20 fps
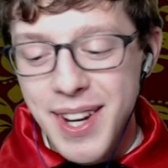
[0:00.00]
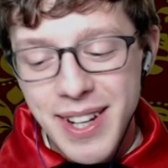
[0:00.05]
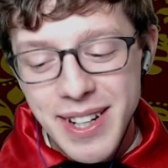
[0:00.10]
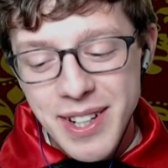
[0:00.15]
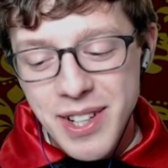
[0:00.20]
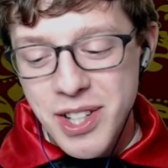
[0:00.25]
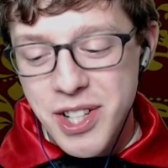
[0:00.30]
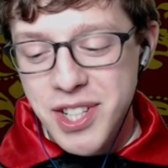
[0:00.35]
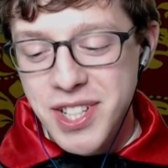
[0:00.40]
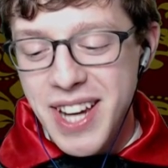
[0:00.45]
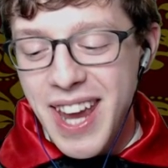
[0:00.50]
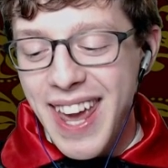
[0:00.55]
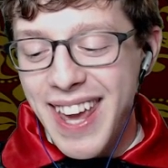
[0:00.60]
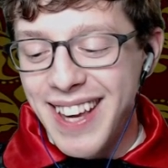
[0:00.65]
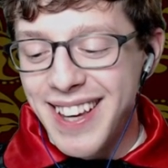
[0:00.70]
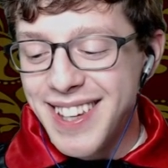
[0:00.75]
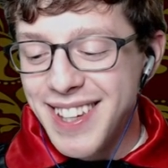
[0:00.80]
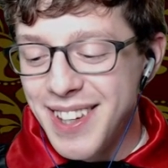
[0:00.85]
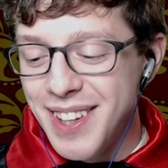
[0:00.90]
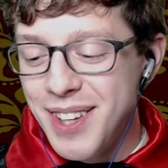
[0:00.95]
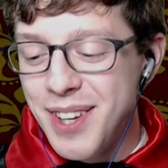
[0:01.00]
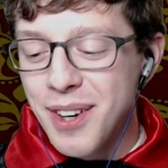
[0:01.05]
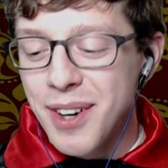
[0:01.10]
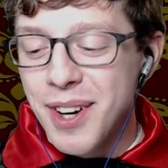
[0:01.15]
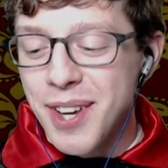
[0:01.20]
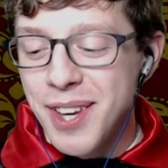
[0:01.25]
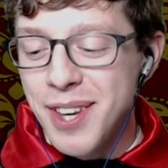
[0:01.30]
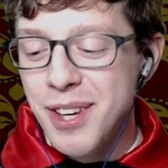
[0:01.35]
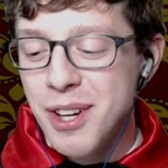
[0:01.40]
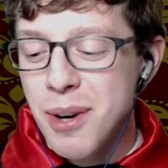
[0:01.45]
Jake, your
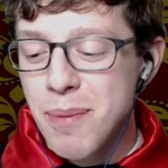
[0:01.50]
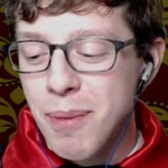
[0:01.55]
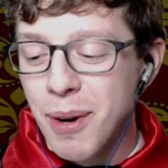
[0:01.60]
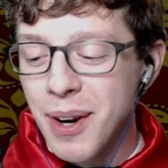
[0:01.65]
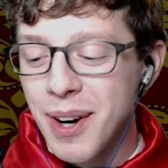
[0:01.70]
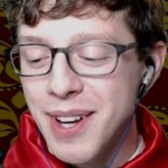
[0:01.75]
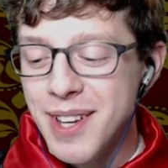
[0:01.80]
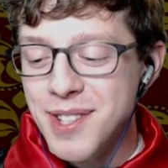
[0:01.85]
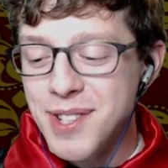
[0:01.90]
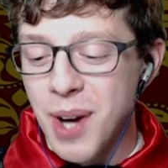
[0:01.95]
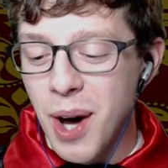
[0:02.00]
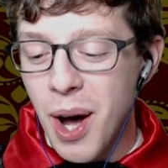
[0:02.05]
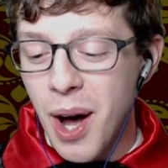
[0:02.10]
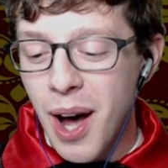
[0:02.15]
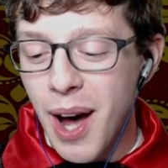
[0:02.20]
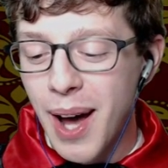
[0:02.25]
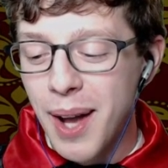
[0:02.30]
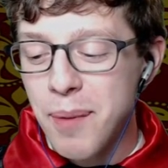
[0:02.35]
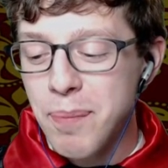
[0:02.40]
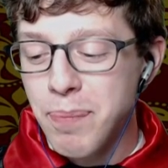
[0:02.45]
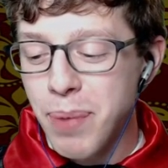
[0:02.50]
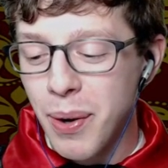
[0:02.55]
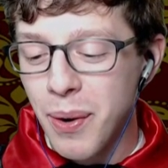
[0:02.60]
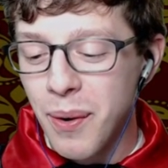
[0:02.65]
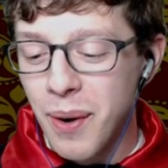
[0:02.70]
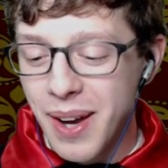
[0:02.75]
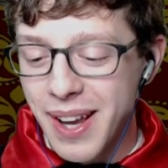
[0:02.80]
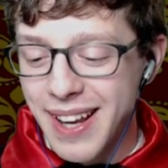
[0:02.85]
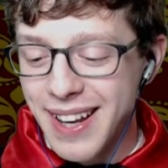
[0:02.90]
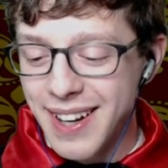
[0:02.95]
humor is on
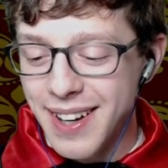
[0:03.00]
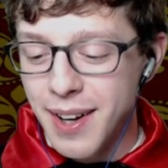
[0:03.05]
point,